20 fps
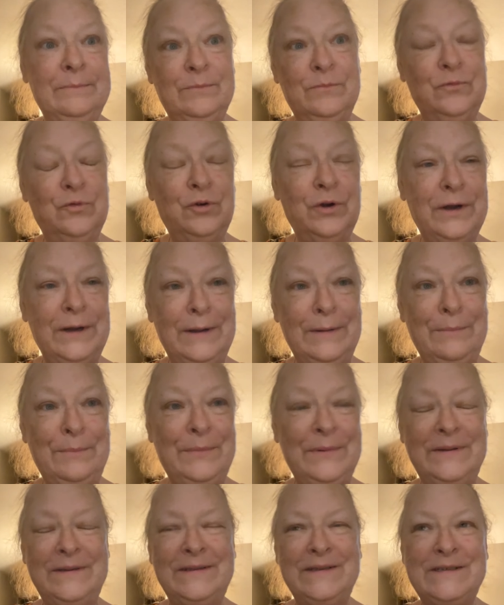rip.
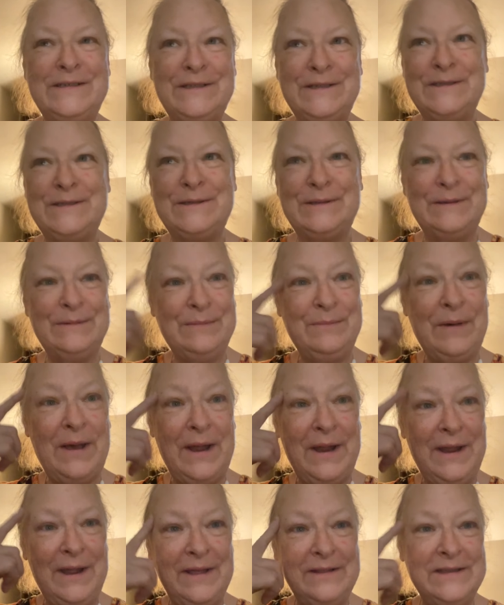And this is, in my
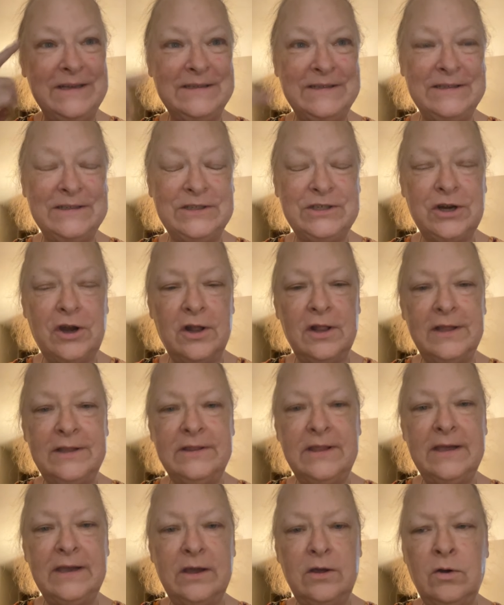head, this is Charlie
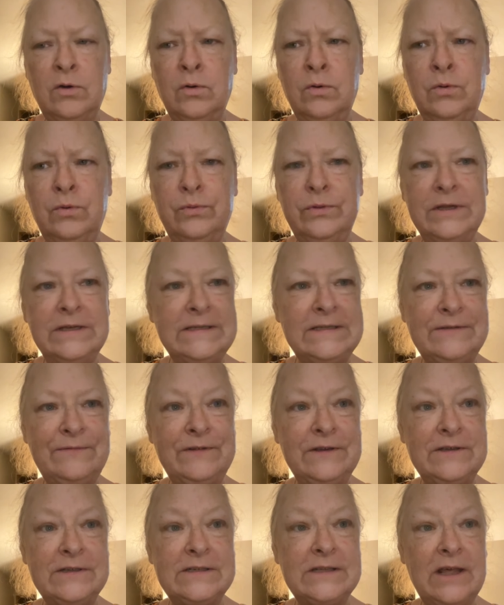thinking, oh, this
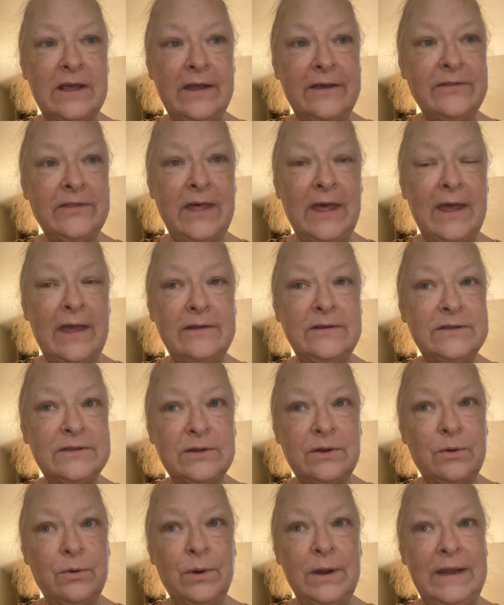feels like that
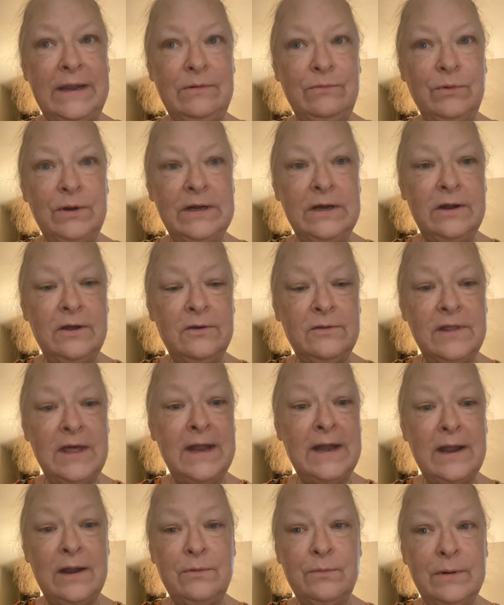screen window
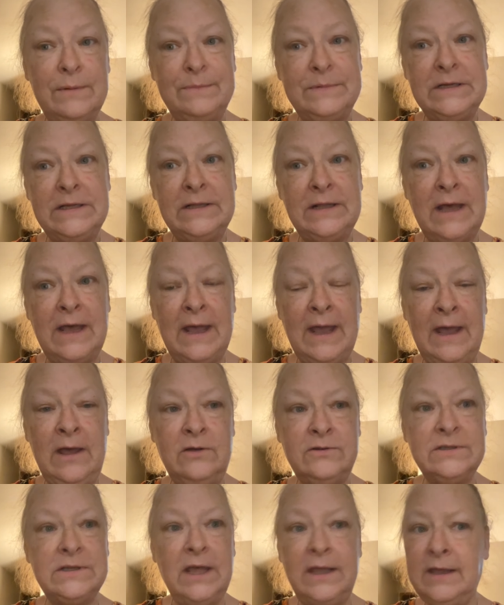that I ripped in the
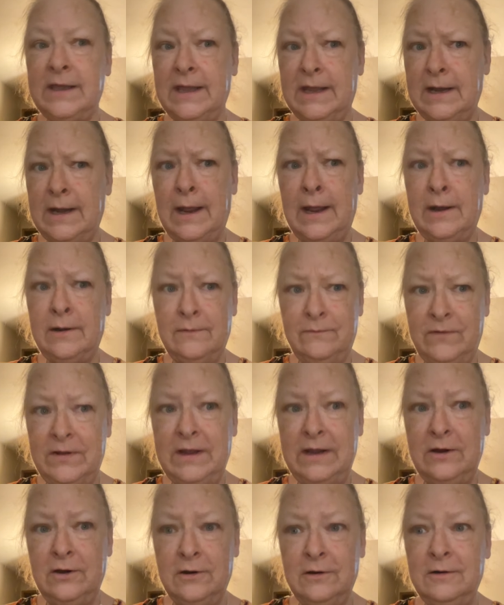house. I can get out of
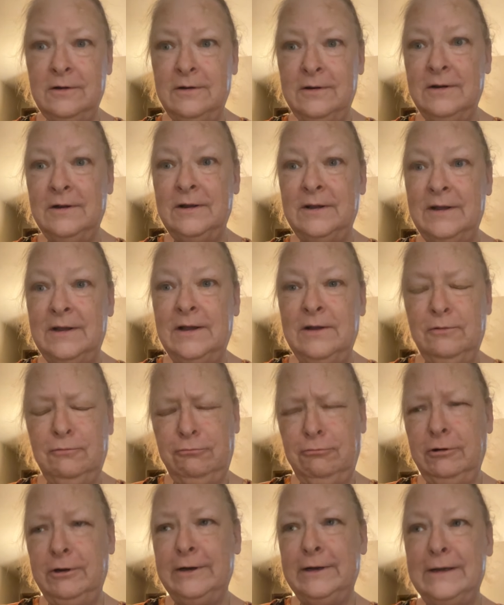here.
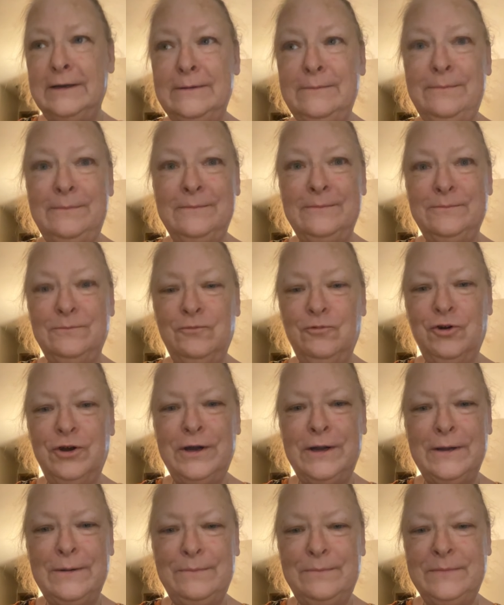Rip,
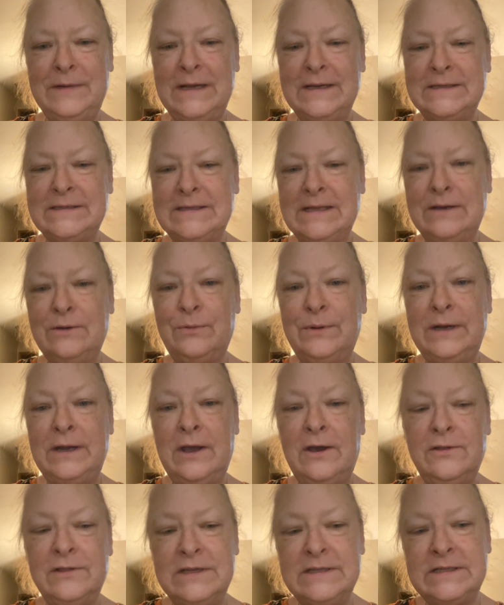rip. Next thing we
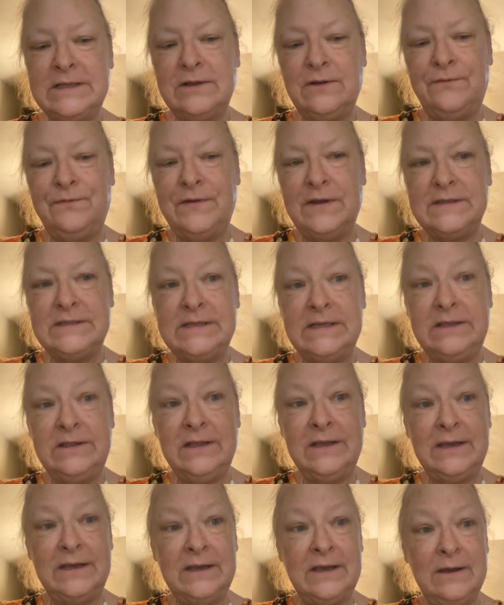know, this little fuzzy
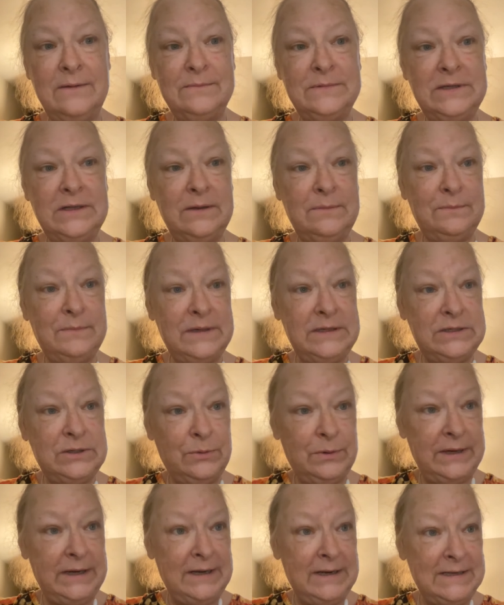thing comes up
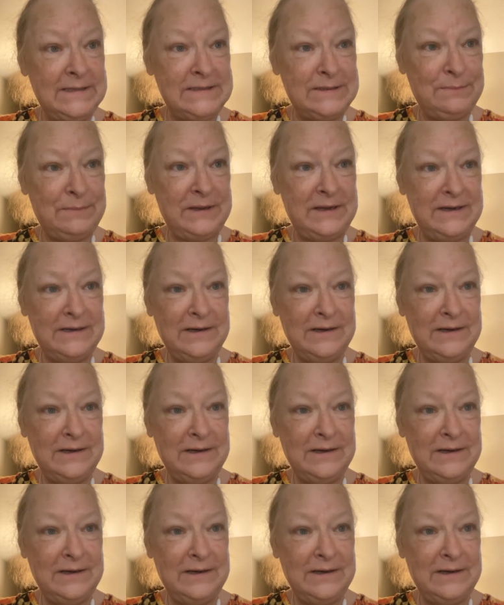between us, Pete